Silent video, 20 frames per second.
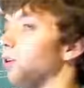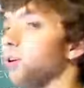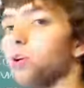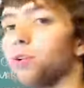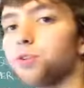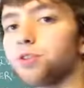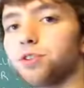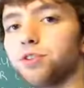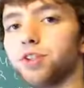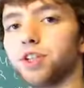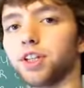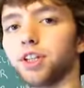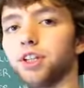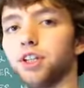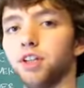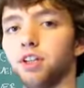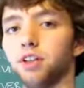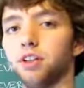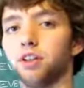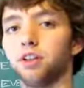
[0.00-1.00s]
An alternate
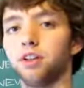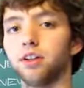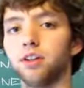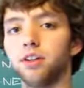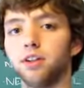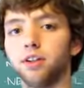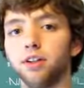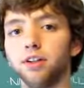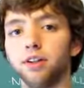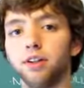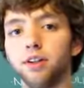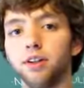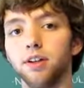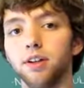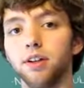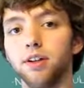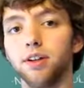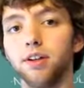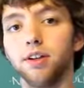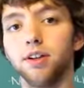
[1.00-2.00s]
key,
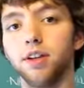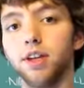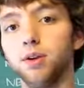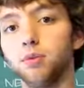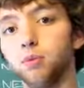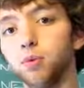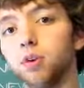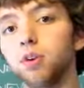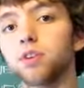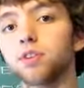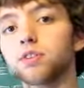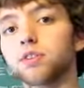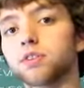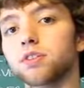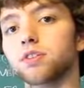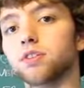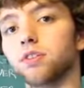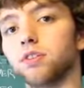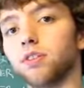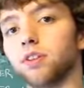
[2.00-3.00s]
it
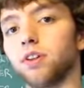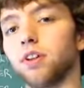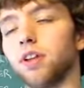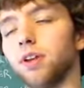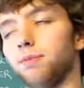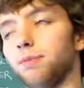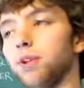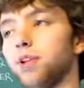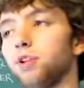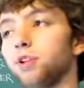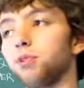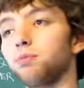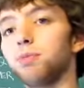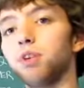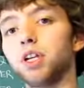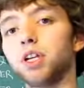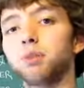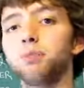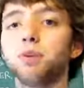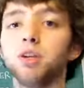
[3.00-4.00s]
works. I mean, it
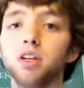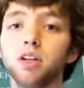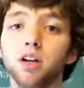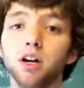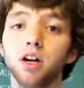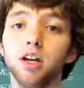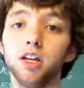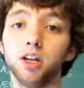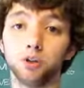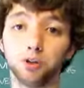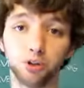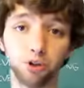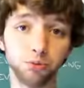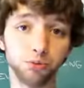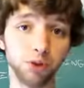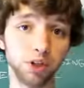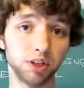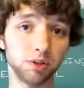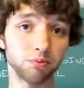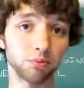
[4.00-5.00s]

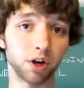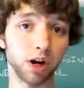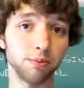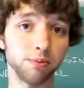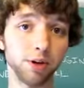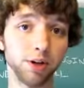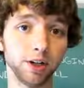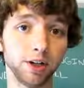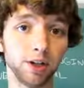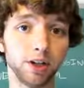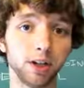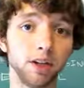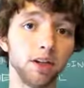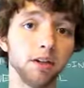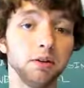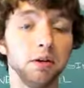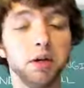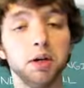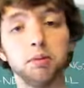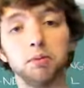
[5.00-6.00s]
could be the primary
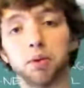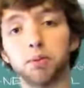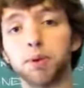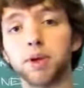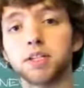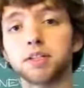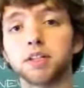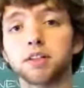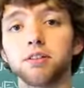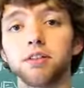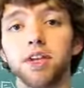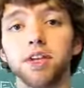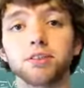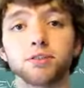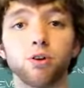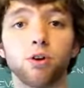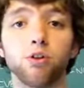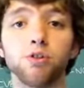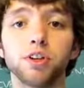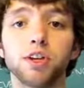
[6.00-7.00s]
key, but basically
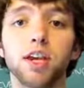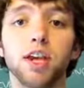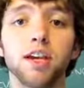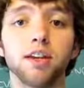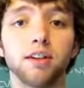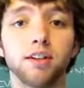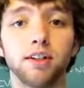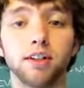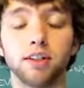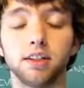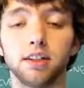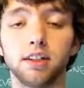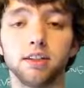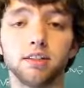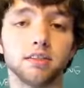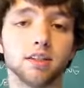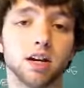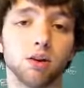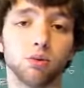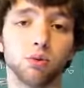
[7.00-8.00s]
it's all the candidate
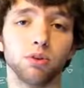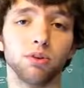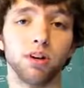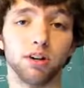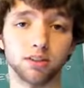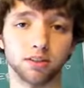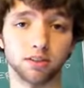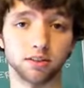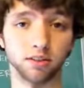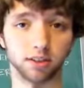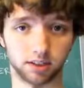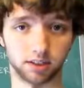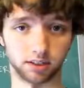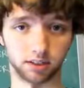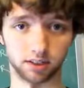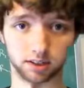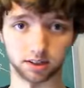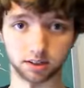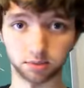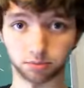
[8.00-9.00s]
keys that were not
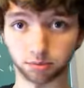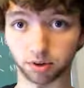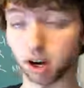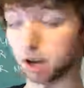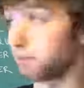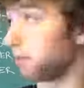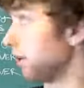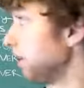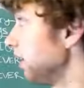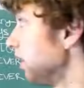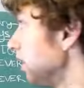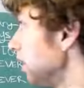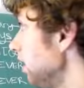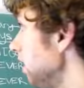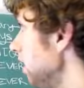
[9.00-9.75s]
selected as the primary